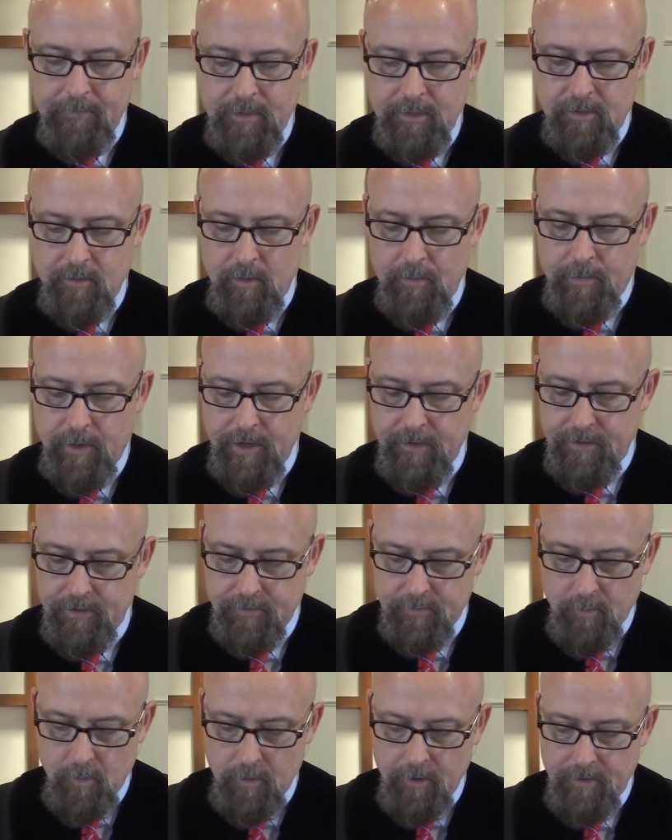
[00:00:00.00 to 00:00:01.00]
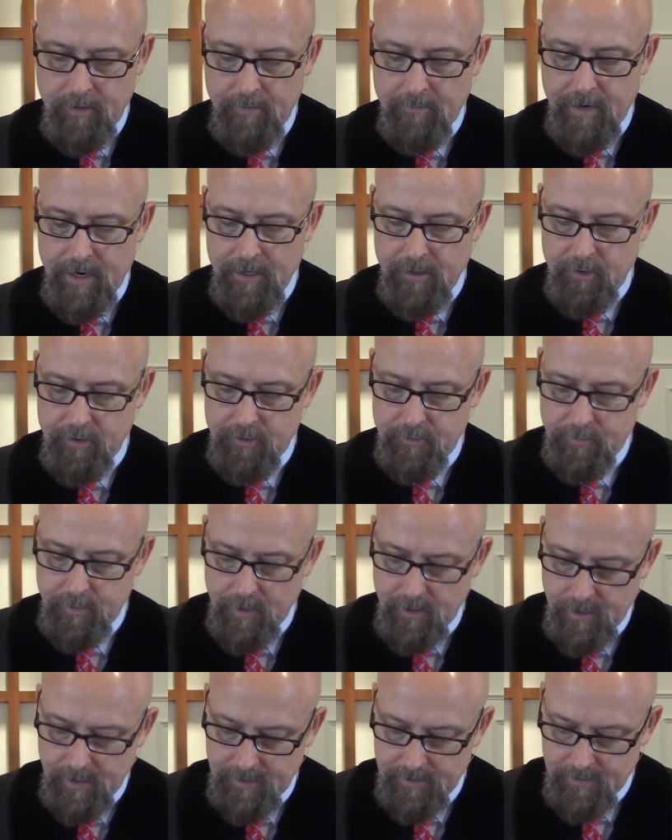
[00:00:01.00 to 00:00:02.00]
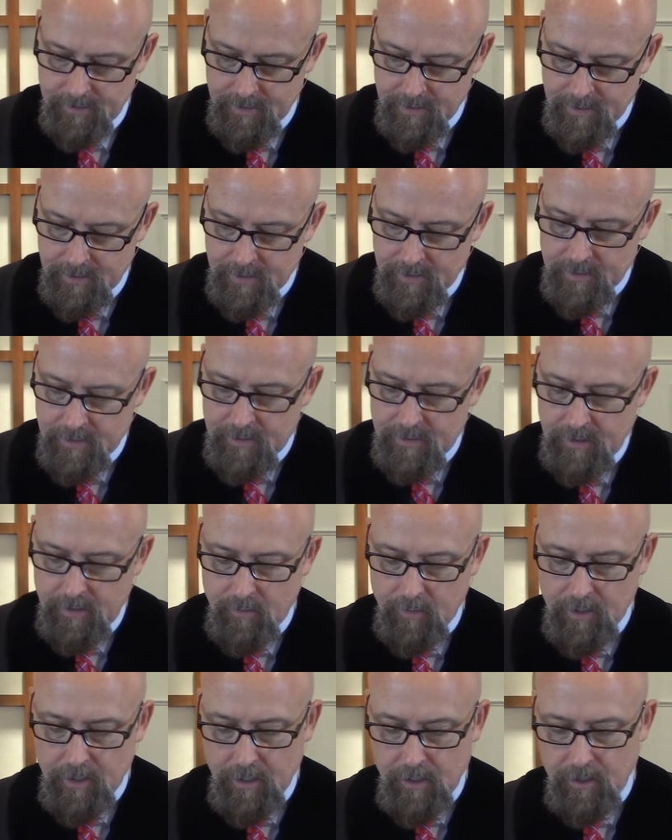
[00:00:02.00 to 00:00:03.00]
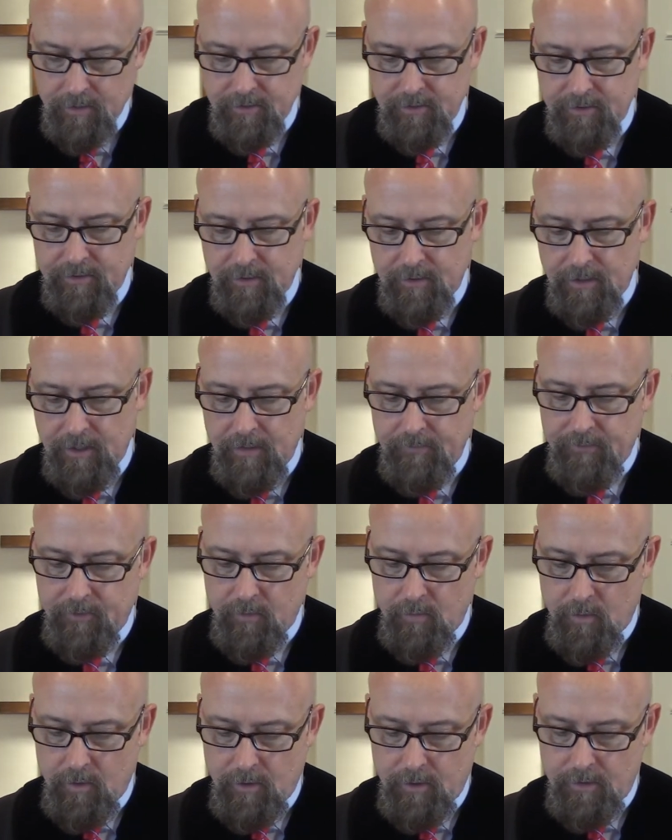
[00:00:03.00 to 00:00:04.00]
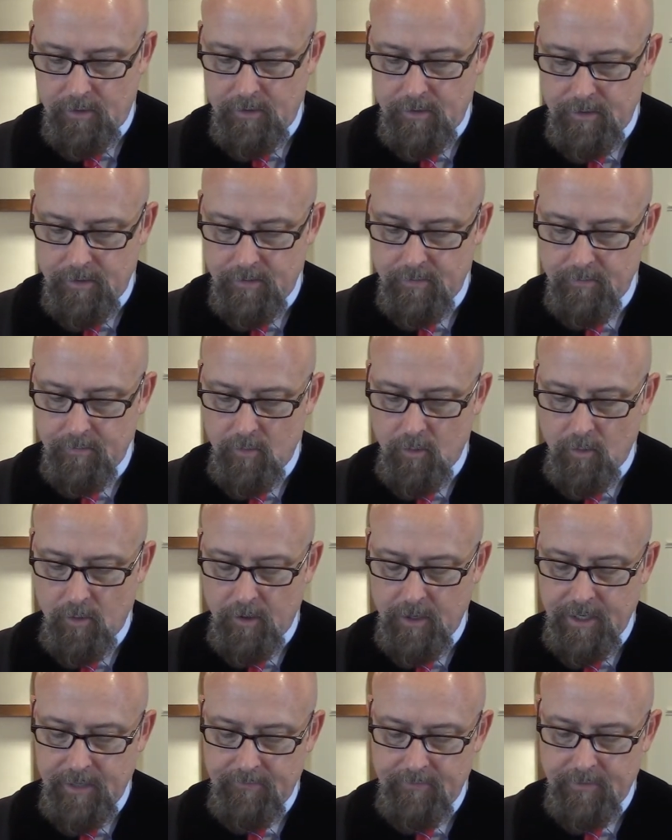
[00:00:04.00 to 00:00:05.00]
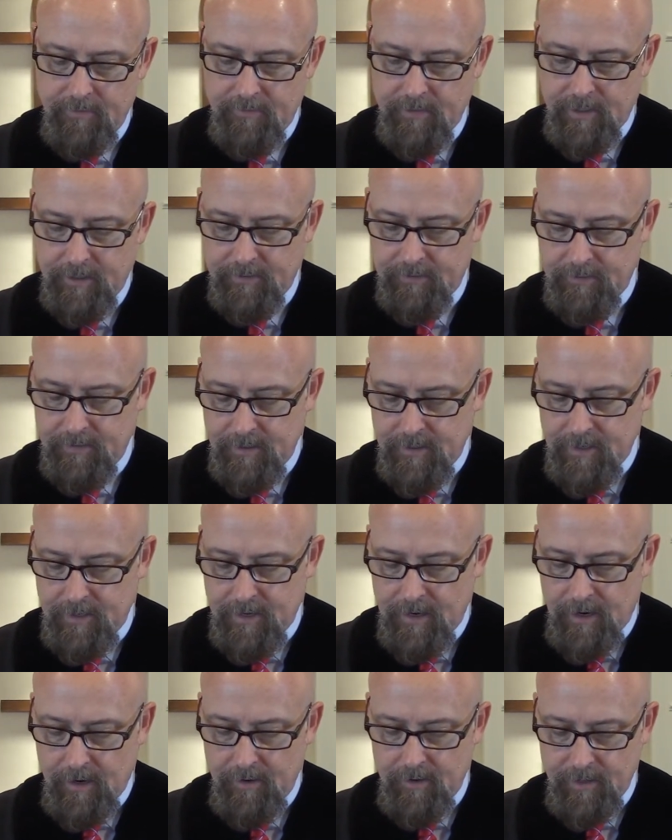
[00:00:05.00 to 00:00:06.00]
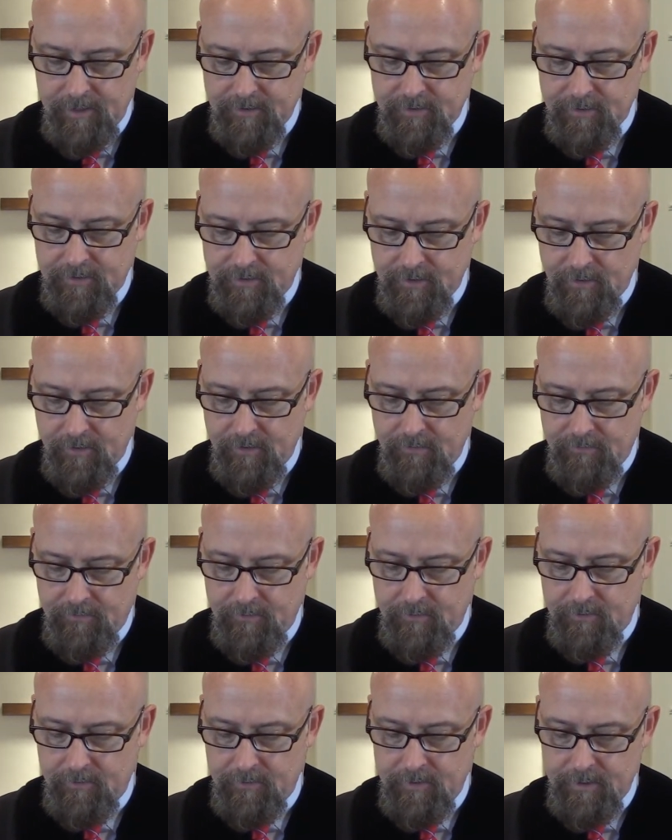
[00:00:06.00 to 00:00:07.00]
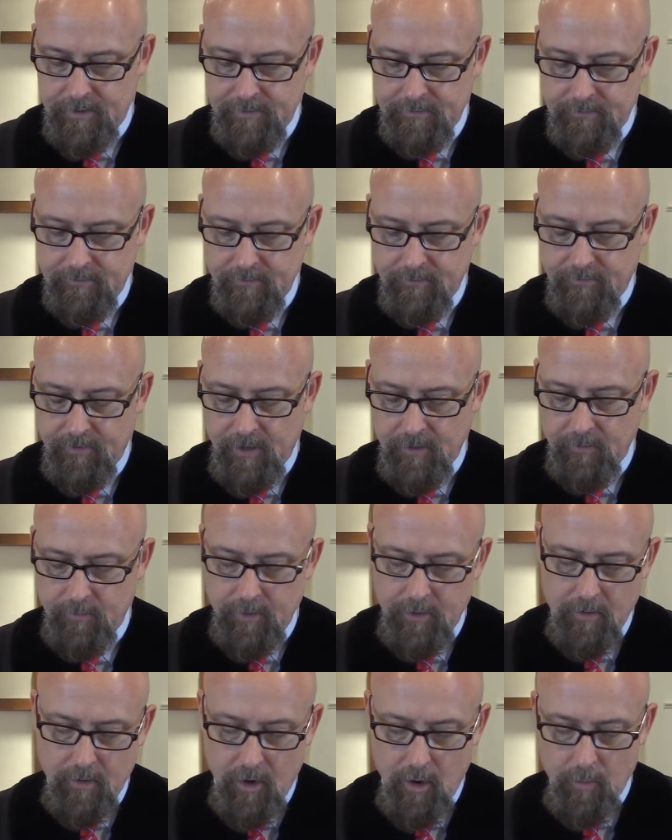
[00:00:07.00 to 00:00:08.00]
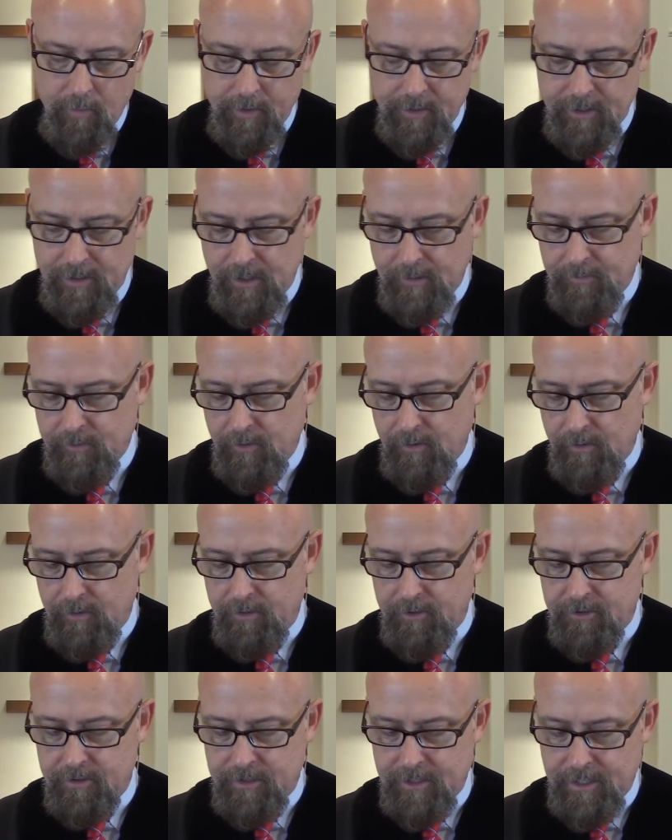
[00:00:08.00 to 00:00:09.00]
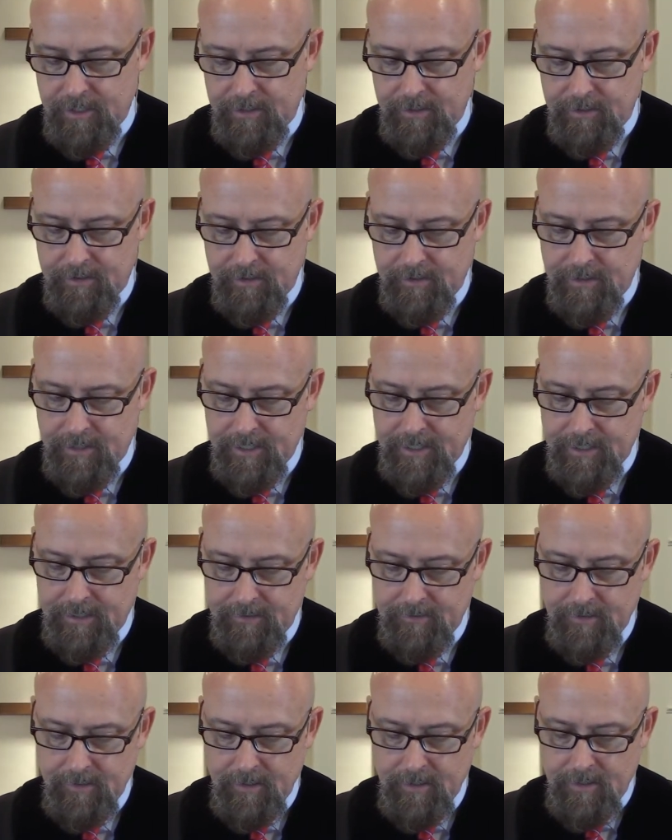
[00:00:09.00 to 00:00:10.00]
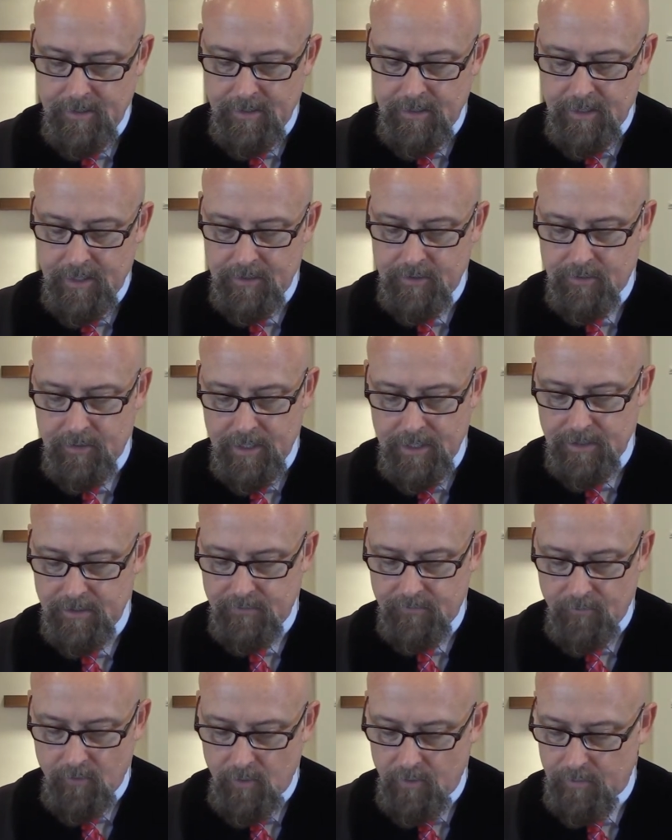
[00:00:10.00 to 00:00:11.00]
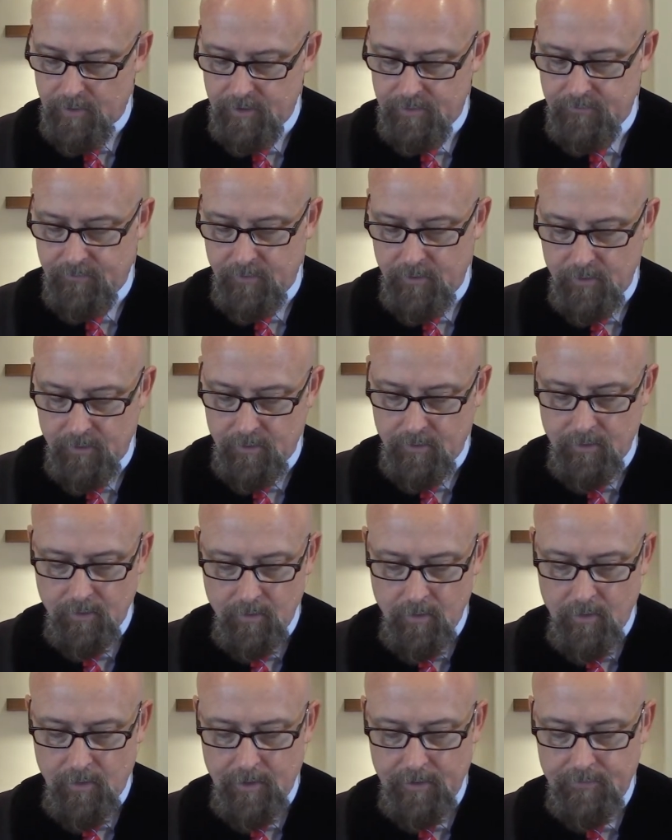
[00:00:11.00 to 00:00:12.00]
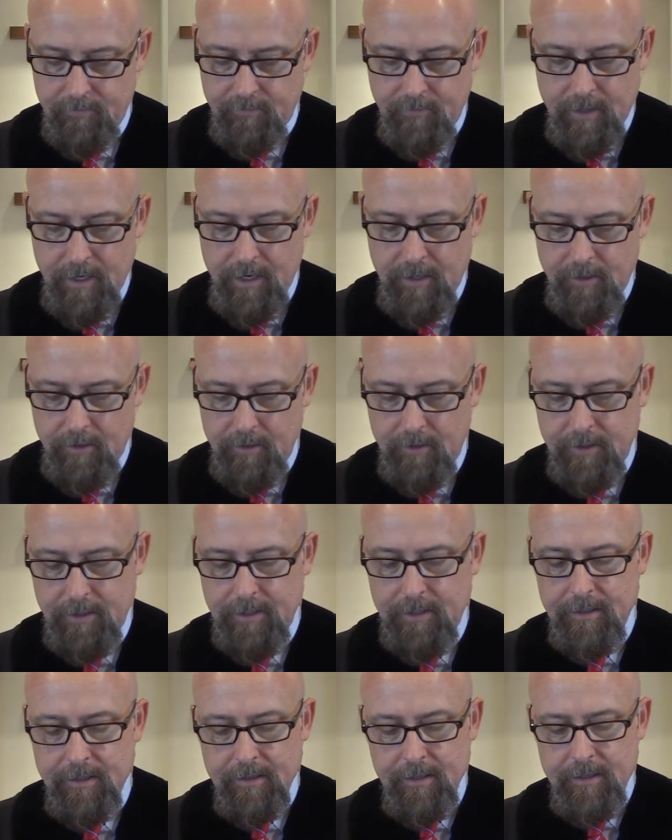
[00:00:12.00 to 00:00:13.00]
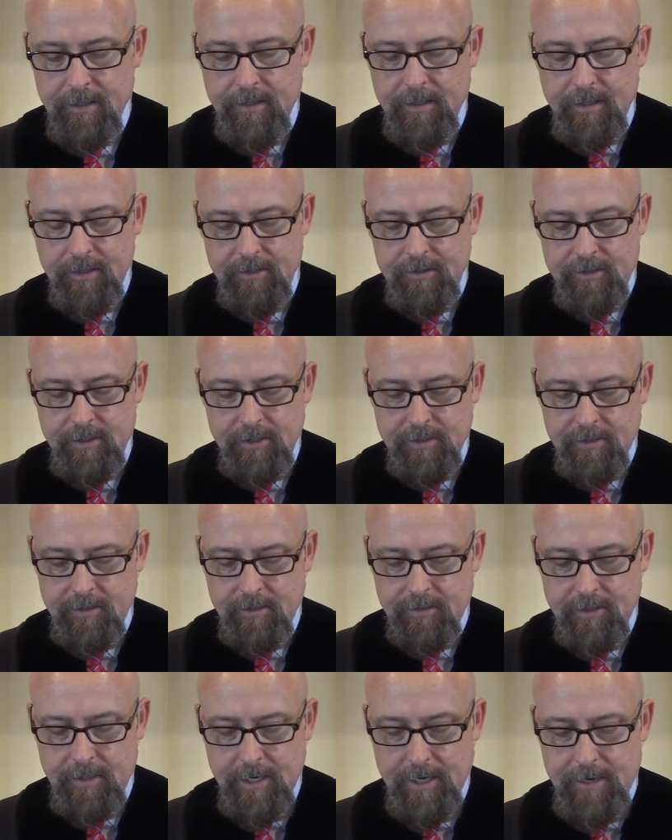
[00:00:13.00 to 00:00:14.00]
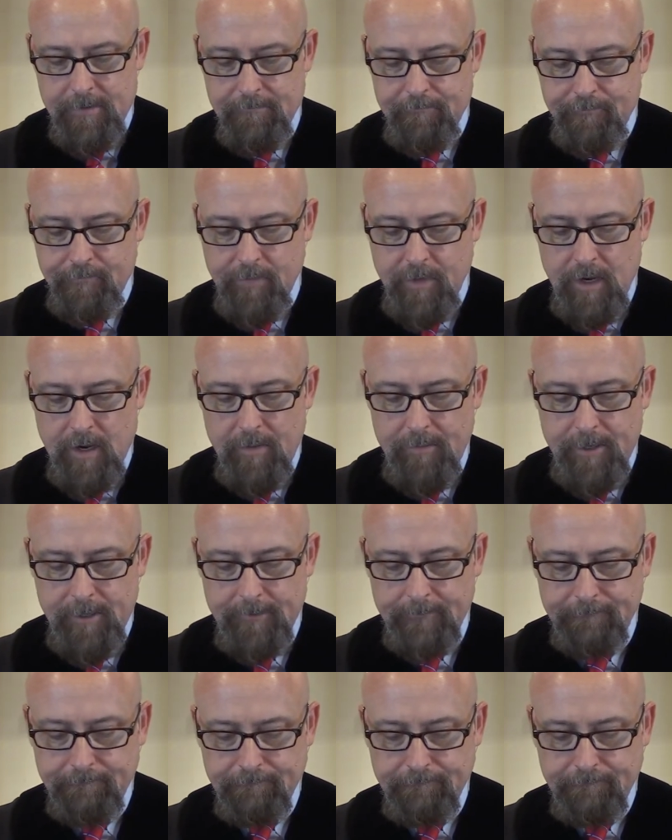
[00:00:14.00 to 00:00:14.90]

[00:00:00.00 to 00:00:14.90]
So we pray this morning that by your Spirit, you would cause us to love your word more even than our necessary food. And Father, will you open it up to our understanding today and, and transform us for your glory and for our good? In Jesus' name, amen.